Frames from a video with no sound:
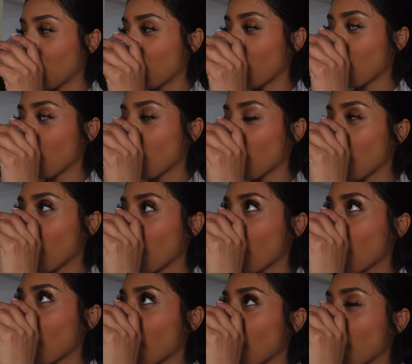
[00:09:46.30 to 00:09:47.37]

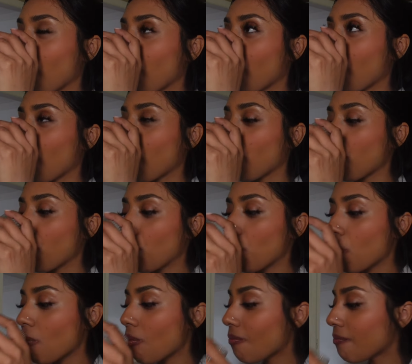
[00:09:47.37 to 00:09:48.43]

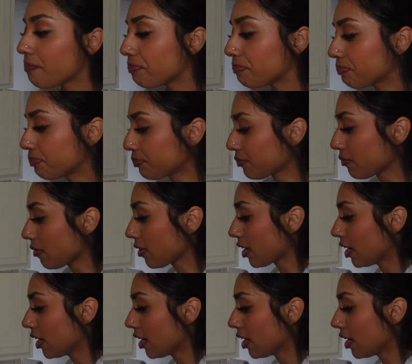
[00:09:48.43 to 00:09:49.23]
Nothing is said.